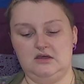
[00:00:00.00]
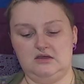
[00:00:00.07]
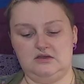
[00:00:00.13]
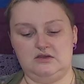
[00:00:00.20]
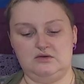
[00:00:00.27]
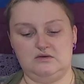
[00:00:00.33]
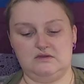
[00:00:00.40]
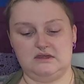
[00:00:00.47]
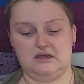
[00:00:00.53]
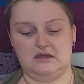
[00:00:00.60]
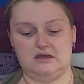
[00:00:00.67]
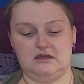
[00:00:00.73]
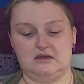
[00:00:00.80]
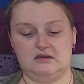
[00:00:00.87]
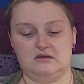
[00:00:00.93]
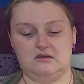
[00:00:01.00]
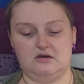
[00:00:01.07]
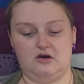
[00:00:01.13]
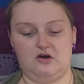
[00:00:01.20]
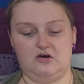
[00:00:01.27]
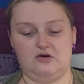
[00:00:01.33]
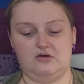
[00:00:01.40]
using
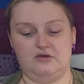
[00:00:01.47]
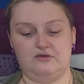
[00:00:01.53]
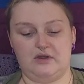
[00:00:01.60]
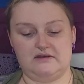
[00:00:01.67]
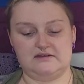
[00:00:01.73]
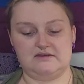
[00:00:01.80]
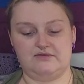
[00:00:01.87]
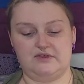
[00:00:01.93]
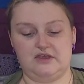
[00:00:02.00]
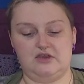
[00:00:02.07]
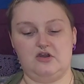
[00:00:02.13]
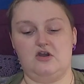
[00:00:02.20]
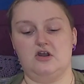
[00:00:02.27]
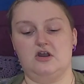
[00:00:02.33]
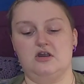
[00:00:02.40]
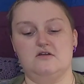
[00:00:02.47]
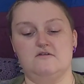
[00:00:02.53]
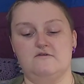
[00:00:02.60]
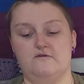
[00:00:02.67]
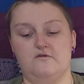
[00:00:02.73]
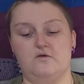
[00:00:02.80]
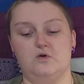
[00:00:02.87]
all the rest of the yarn
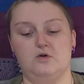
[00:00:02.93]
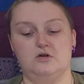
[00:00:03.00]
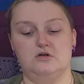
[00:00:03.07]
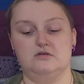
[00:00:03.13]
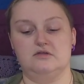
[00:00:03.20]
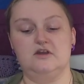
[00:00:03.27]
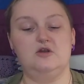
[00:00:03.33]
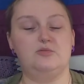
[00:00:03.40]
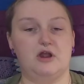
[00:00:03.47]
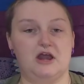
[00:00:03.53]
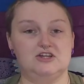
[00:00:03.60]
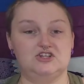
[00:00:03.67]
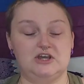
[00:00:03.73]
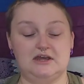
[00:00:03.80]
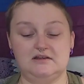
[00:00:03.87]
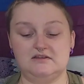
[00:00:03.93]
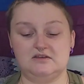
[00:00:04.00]
for their project,